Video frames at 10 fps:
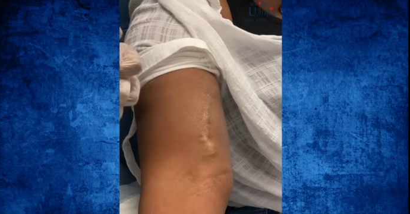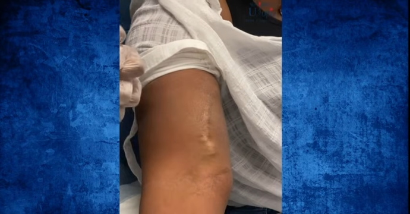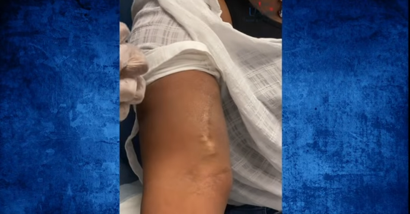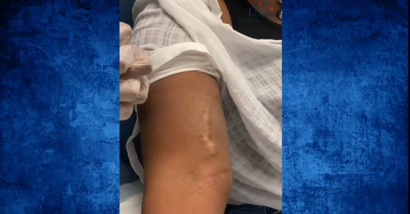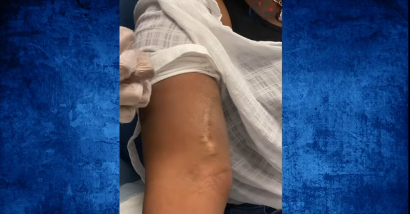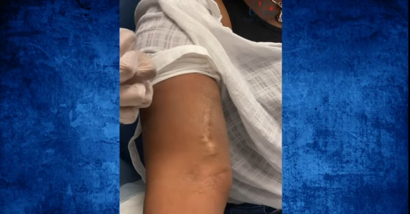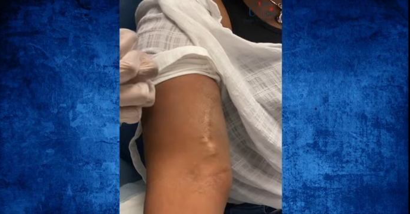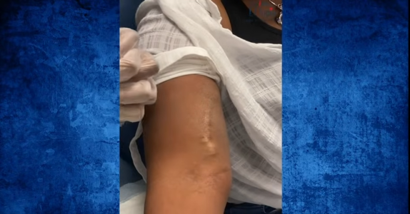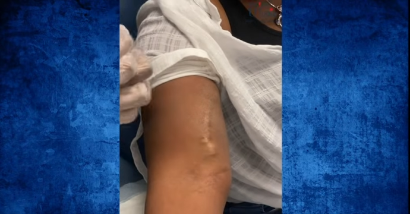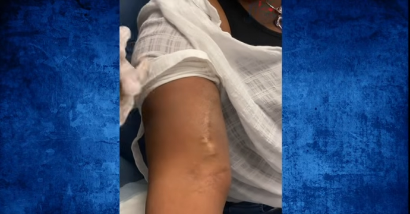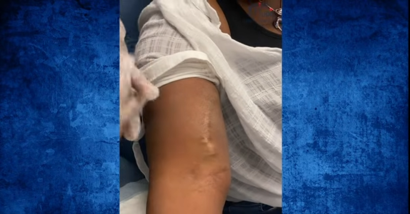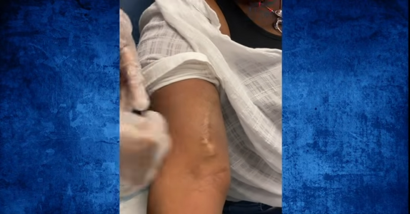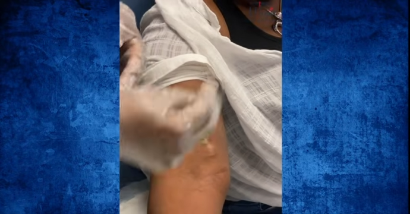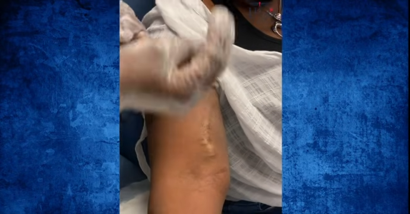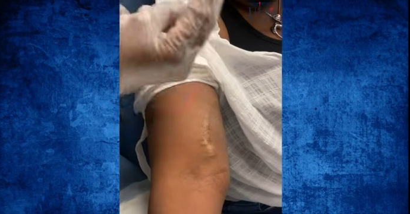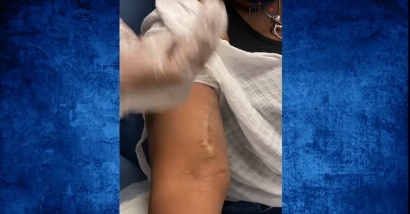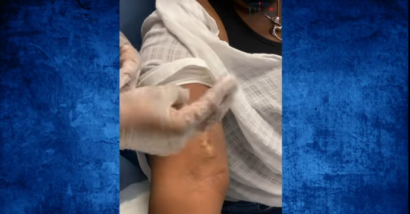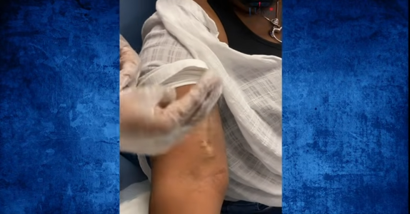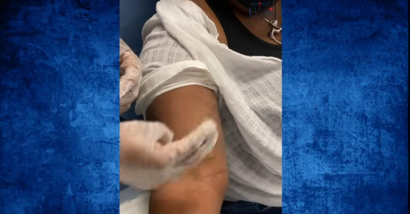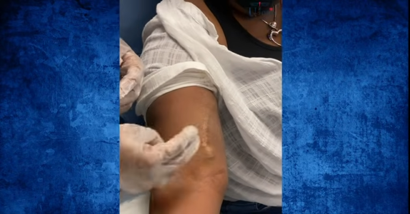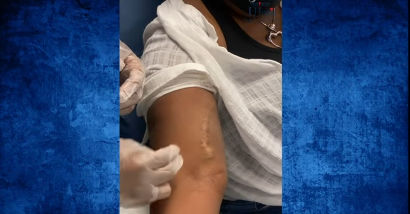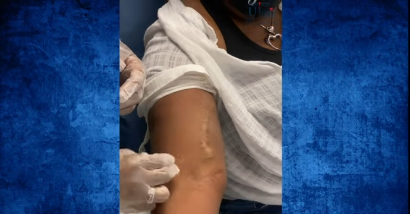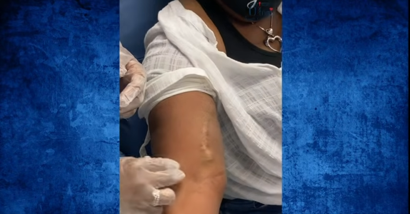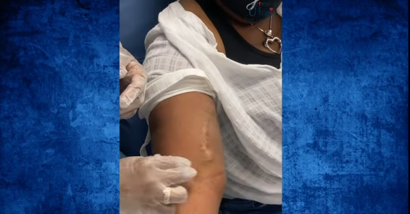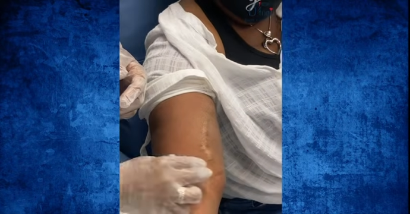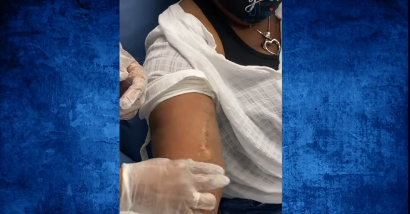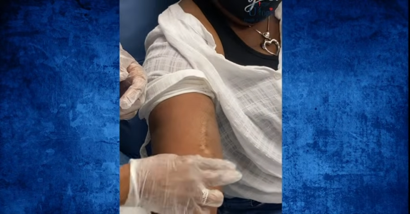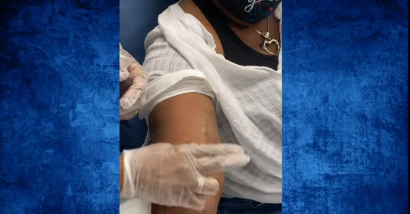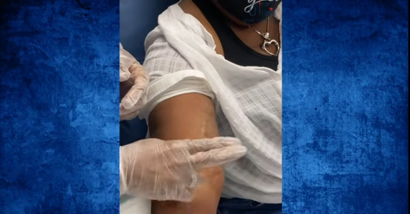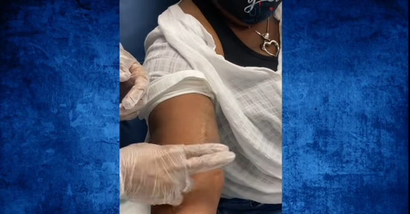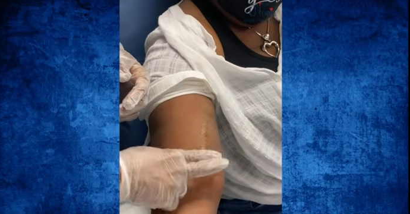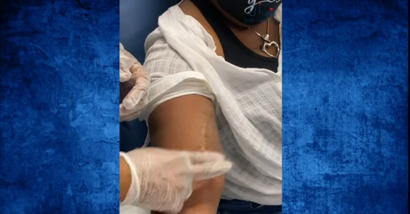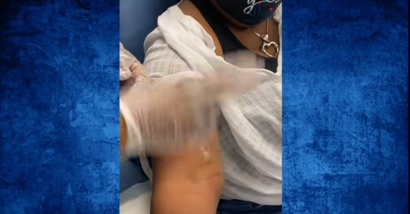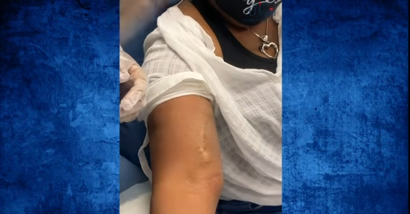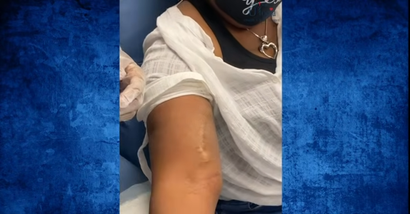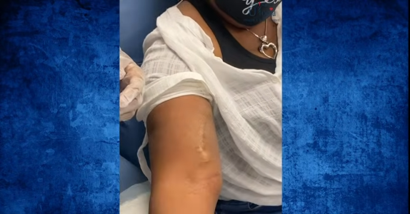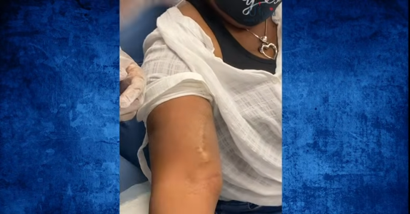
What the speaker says: [unreadable: no face in view]